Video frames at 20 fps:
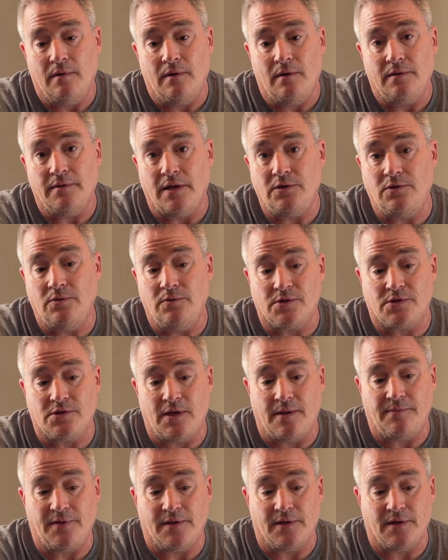They do the
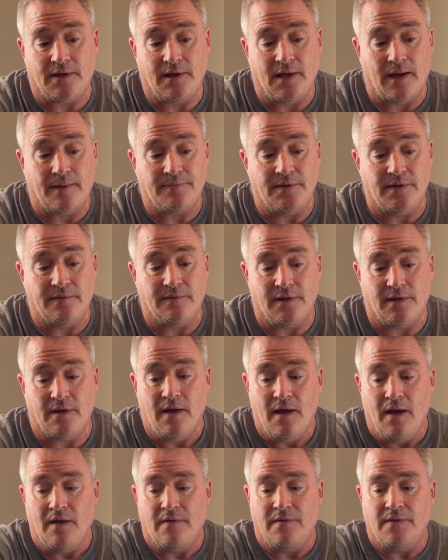same thing in captivity.
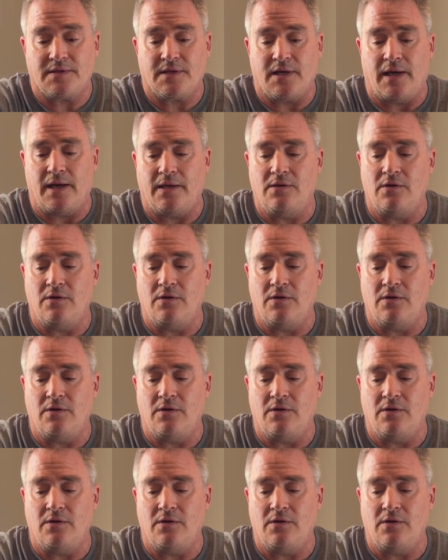This guy,